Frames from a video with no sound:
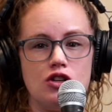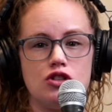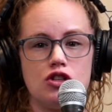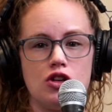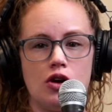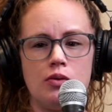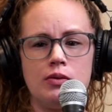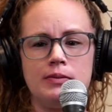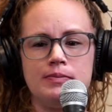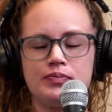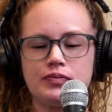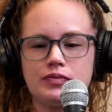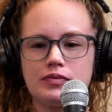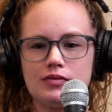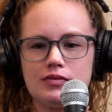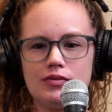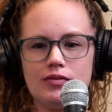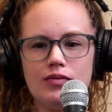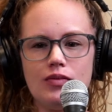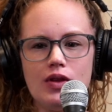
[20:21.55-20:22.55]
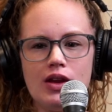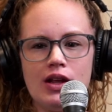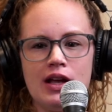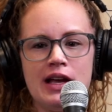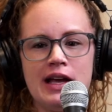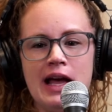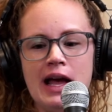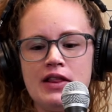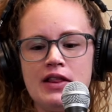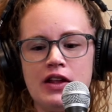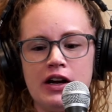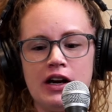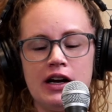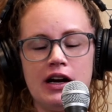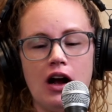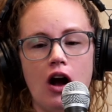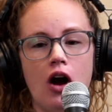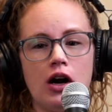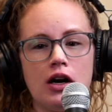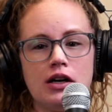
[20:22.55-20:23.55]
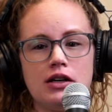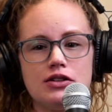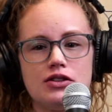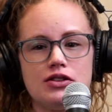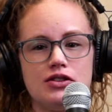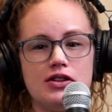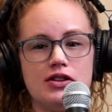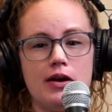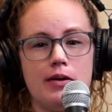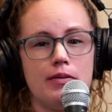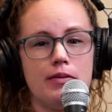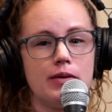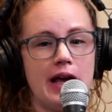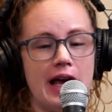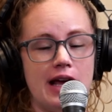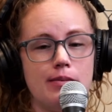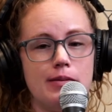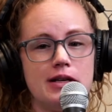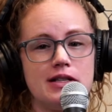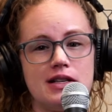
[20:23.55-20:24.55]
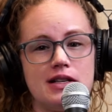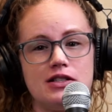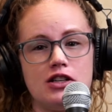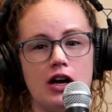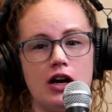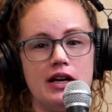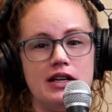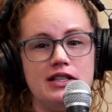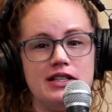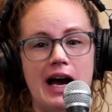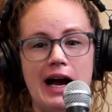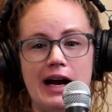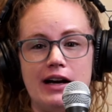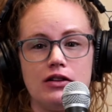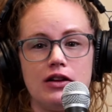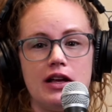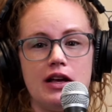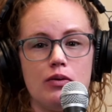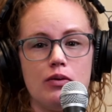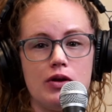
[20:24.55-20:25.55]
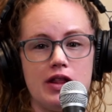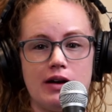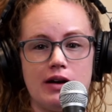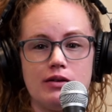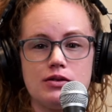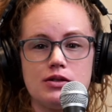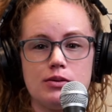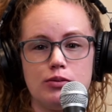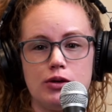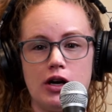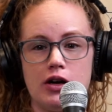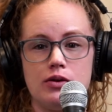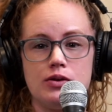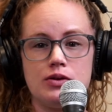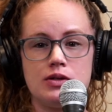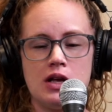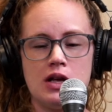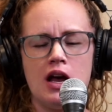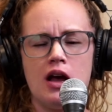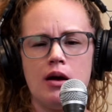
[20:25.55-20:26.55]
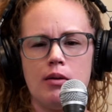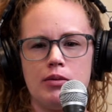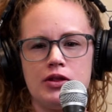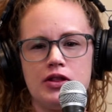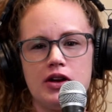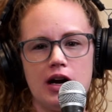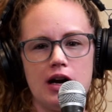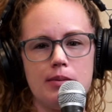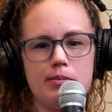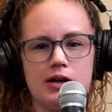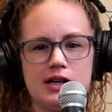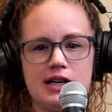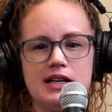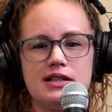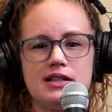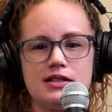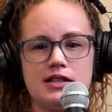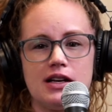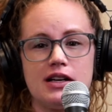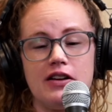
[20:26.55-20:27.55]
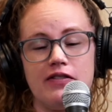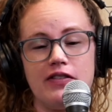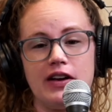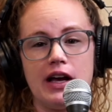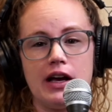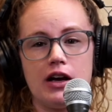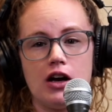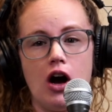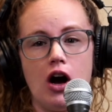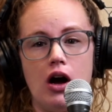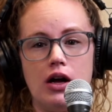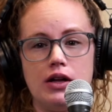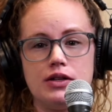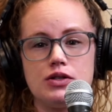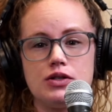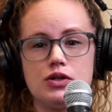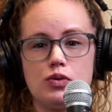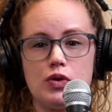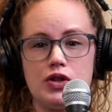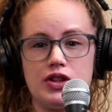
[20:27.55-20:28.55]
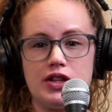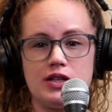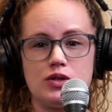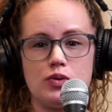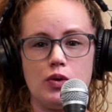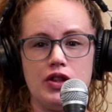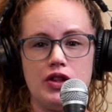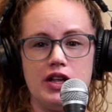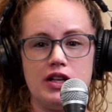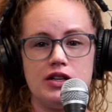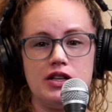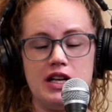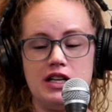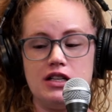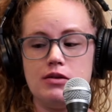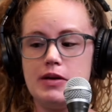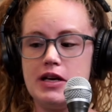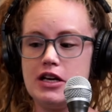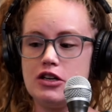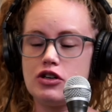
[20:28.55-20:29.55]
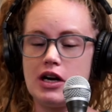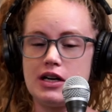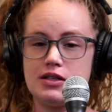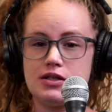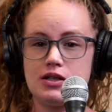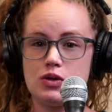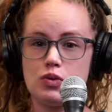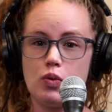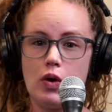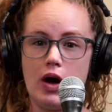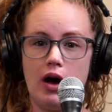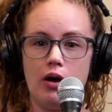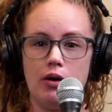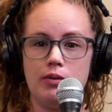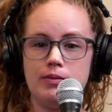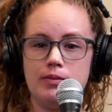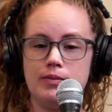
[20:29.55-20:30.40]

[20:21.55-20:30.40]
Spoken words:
So again, the cannabis is not entirely without some pros, but there are pretty significant cons with this one that need to be addressed as well.